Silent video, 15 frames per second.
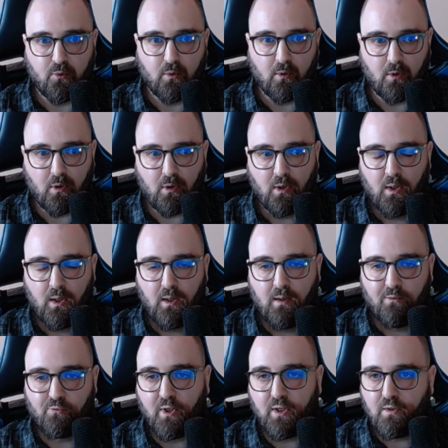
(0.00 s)
or
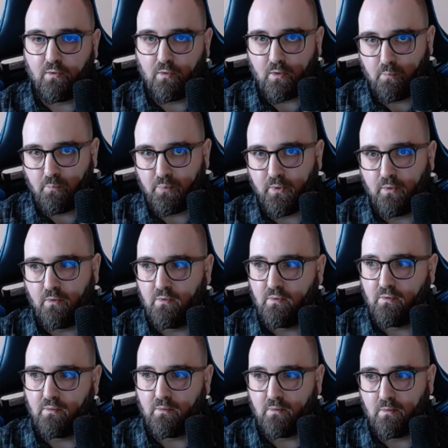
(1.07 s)
trying to compute
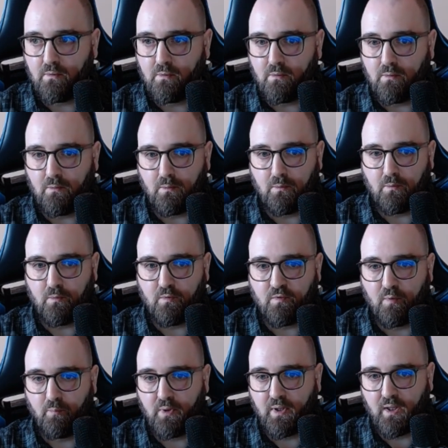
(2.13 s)

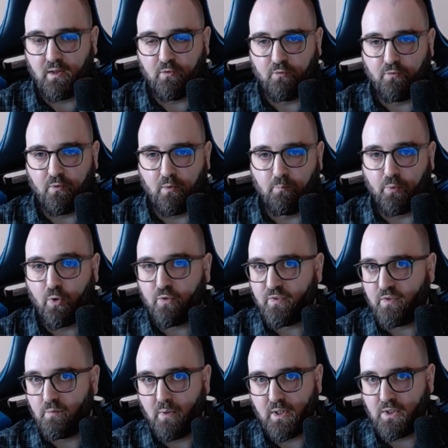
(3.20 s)
some kind of
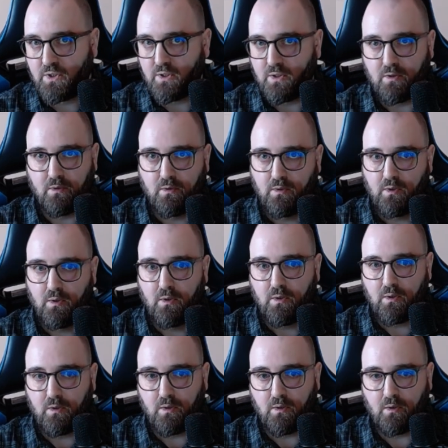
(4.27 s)
approximation
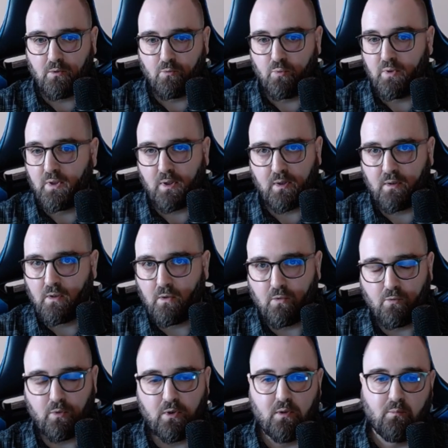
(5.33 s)
to another
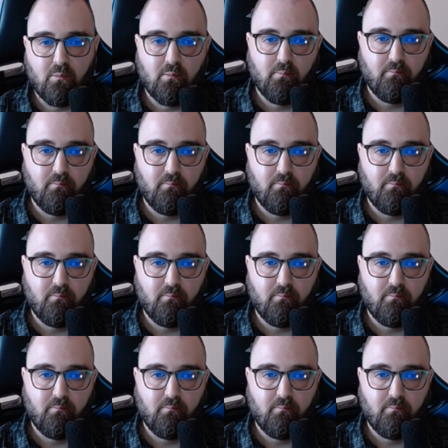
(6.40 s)
algorithm.